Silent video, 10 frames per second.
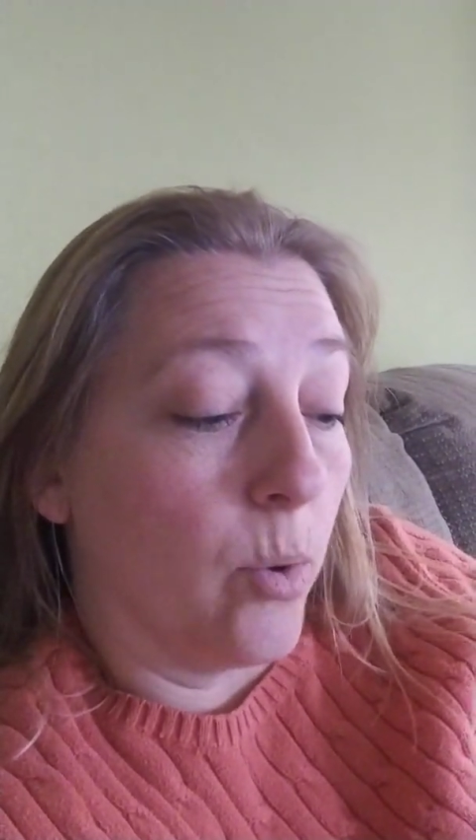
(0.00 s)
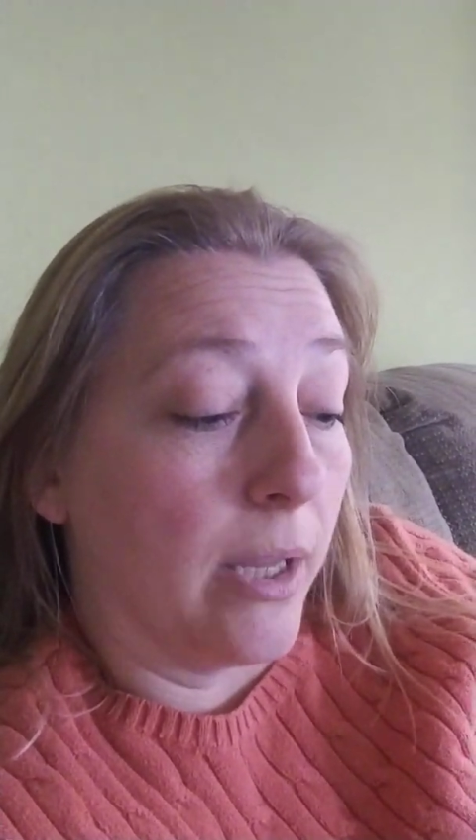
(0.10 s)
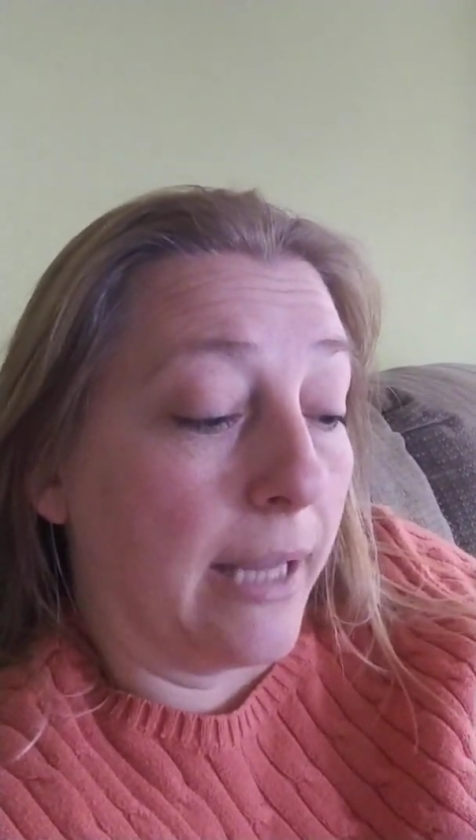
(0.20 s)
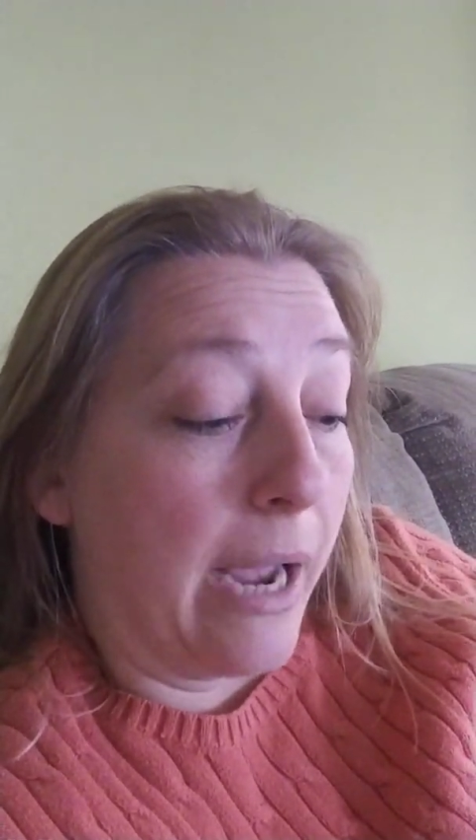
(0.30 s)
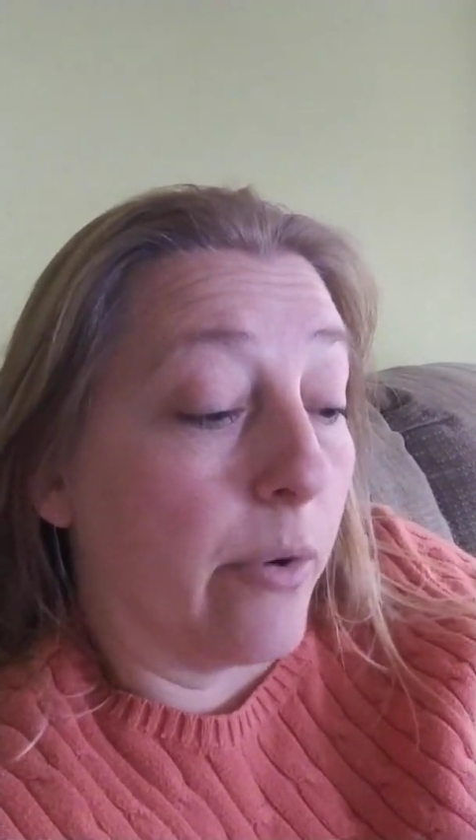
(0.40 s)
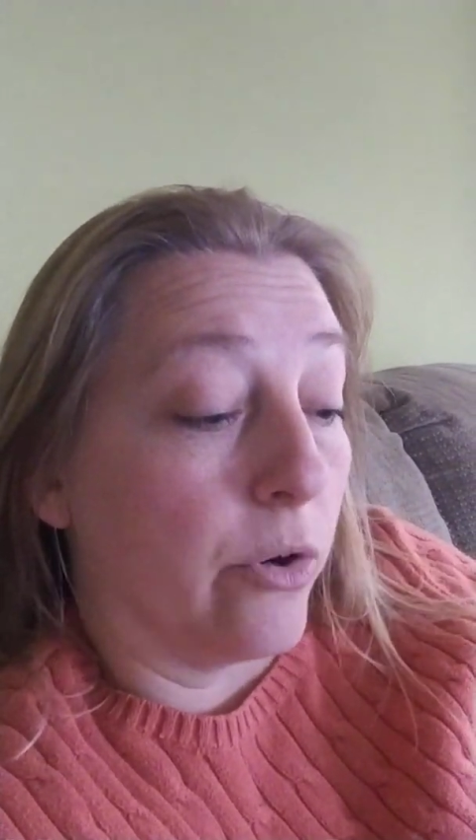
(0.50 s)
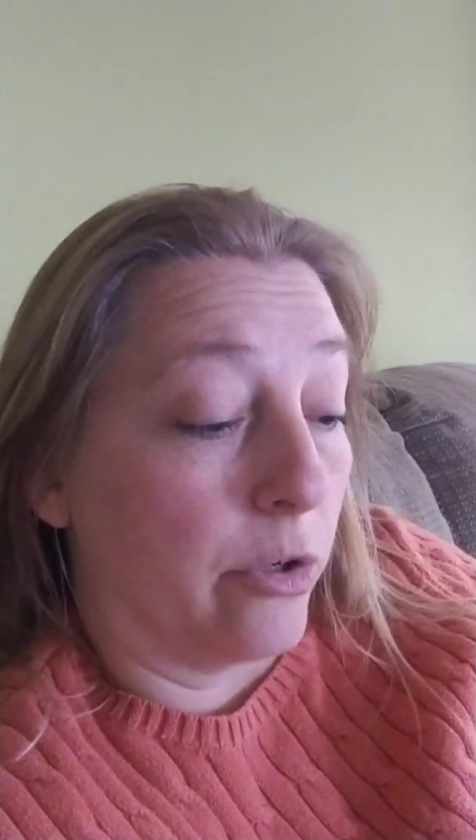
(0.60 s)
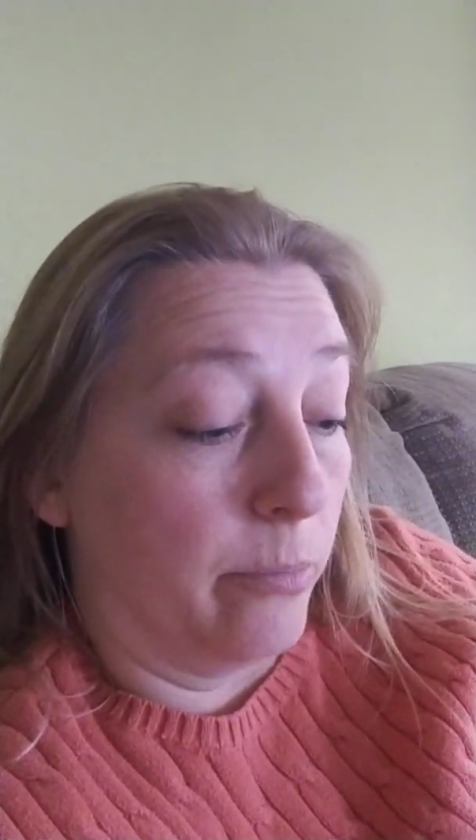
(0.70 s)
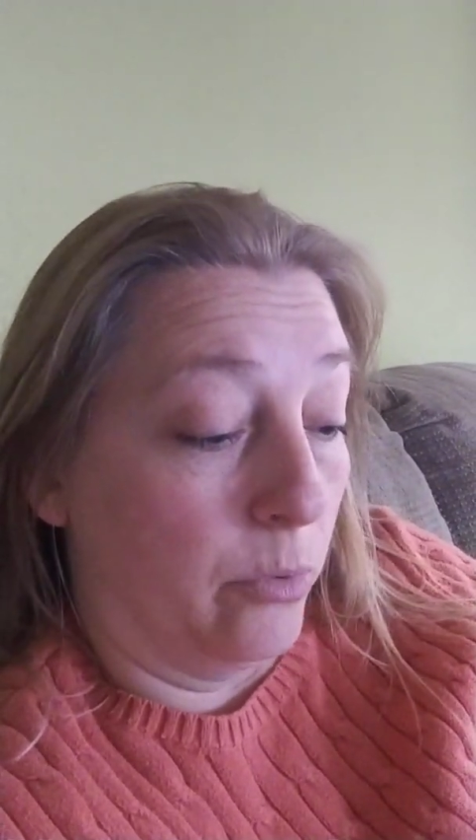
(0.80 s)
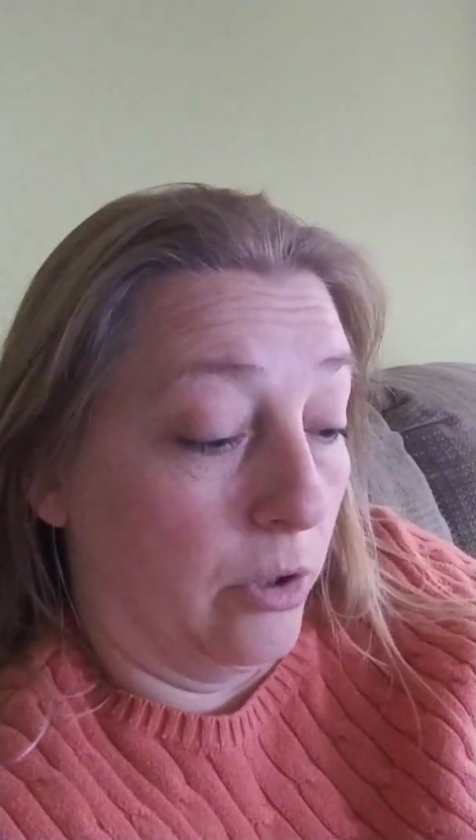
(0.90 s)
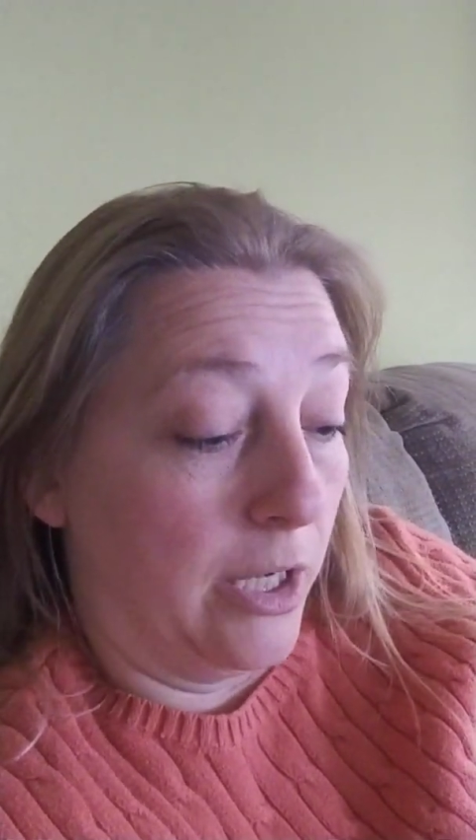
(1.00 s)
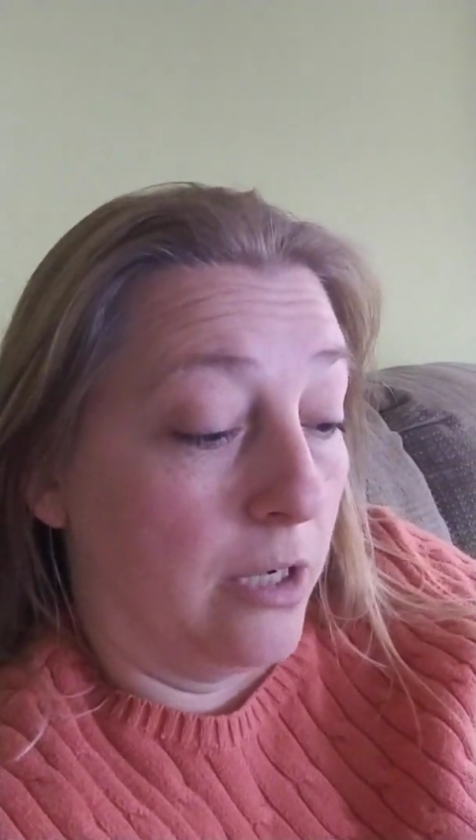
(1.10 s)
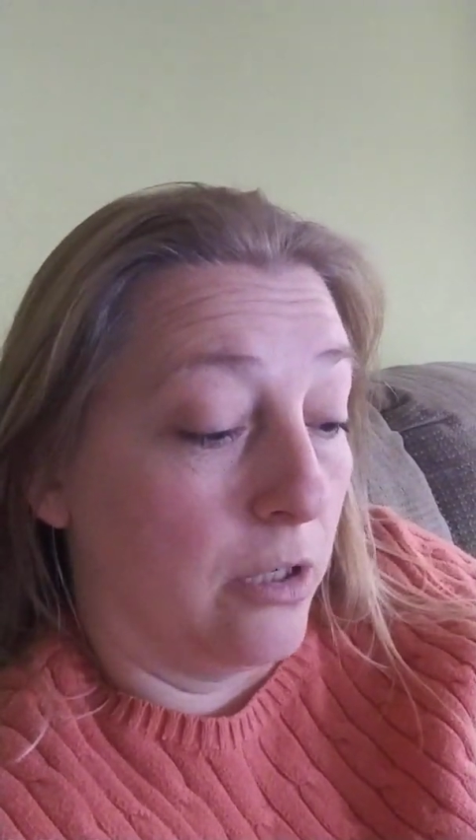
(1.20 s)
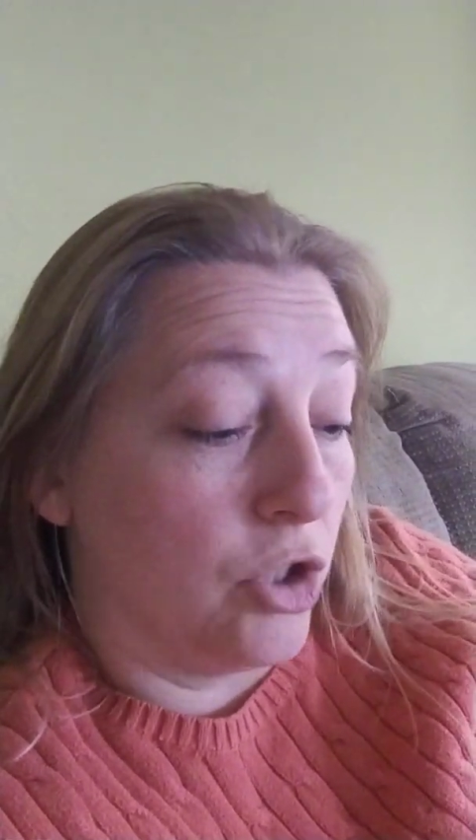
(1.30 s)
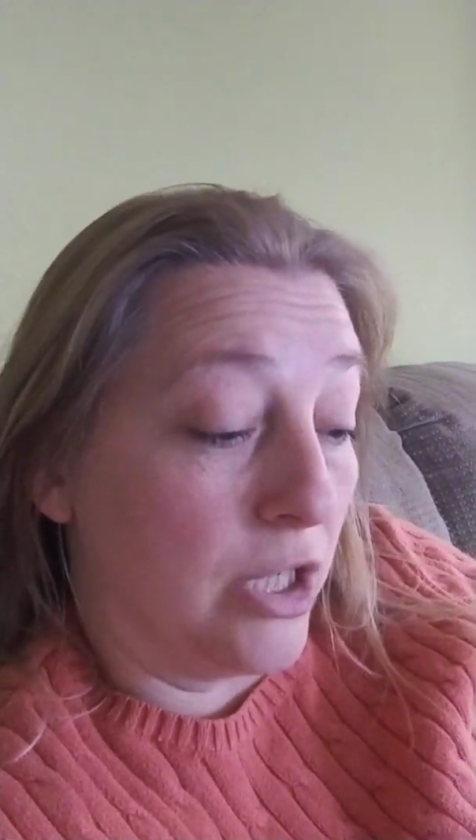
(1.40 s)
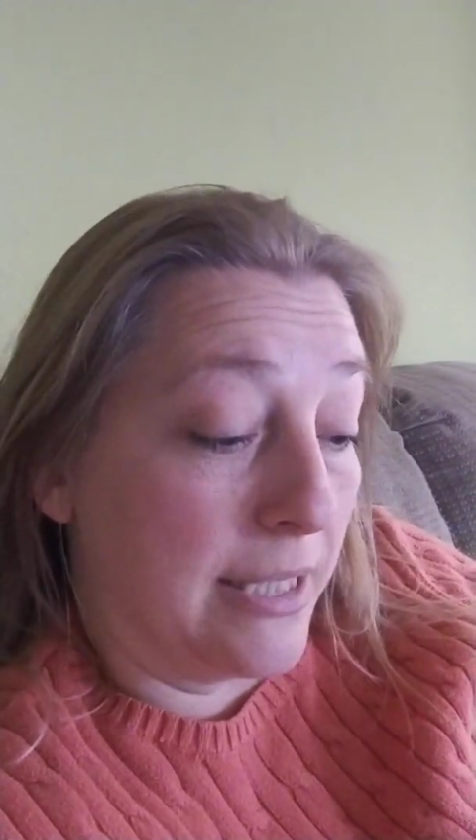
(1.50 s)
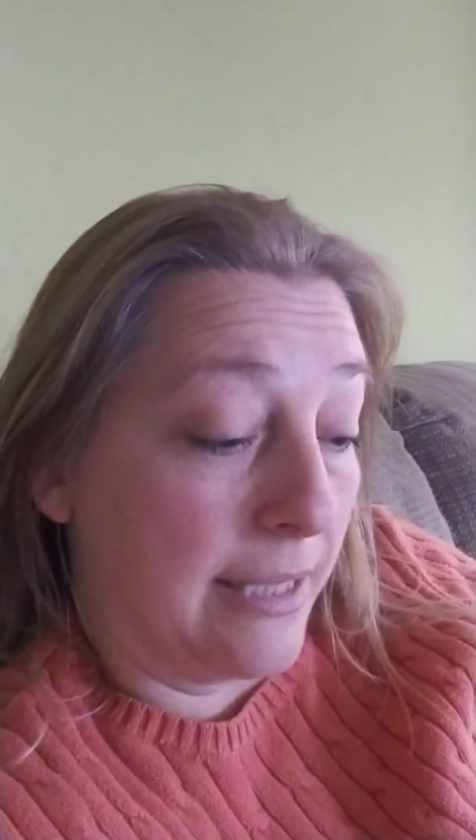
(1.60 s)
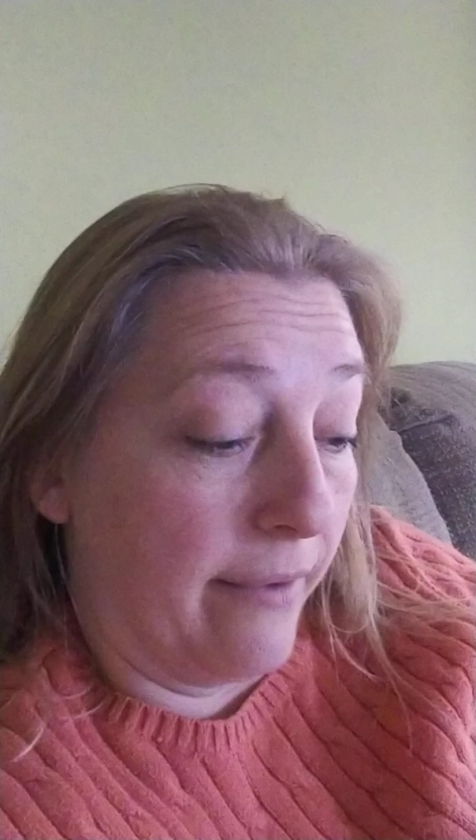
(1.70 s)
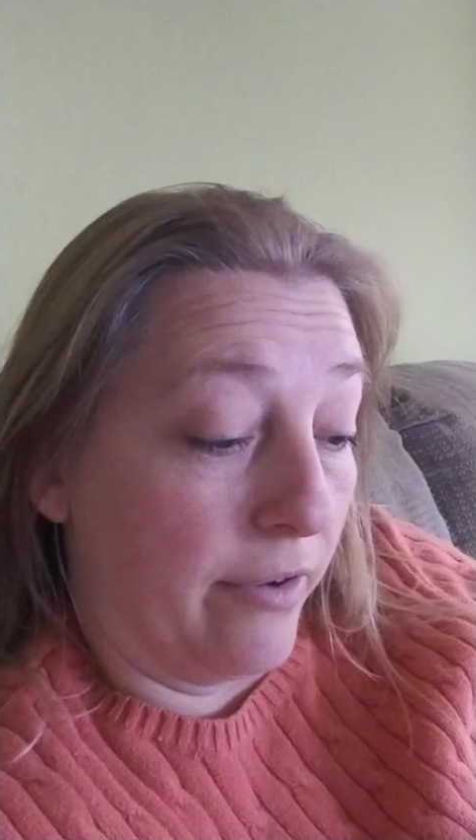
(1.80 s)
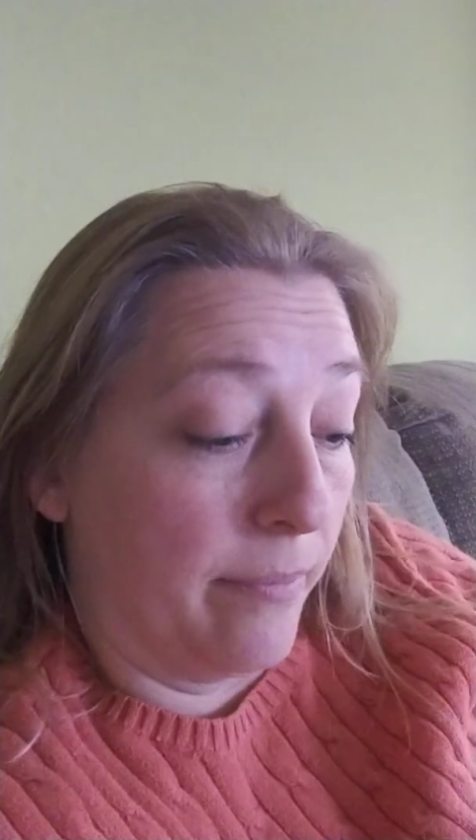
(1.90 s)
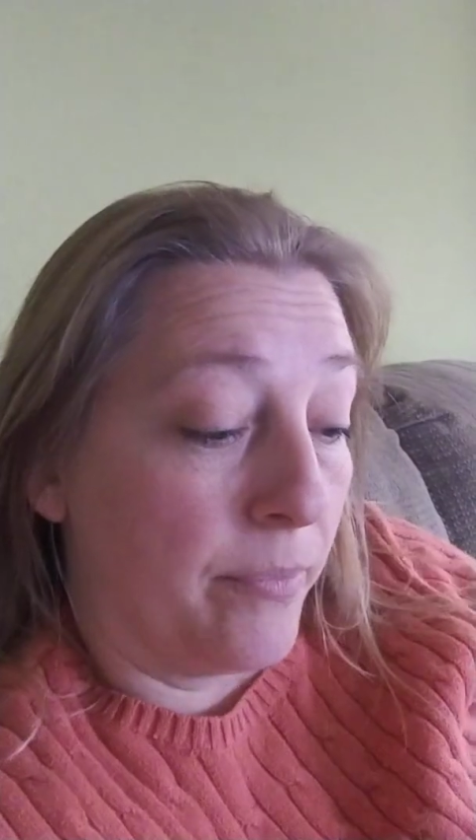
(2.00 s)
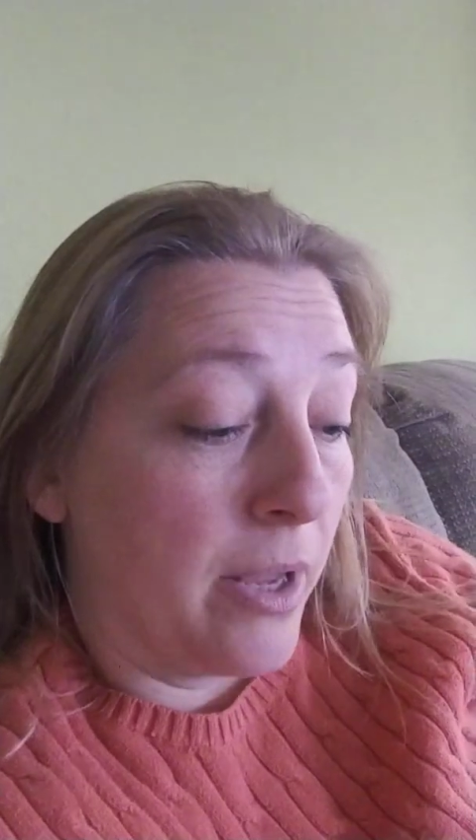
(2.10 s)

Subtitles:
allow her to bully. She's 7.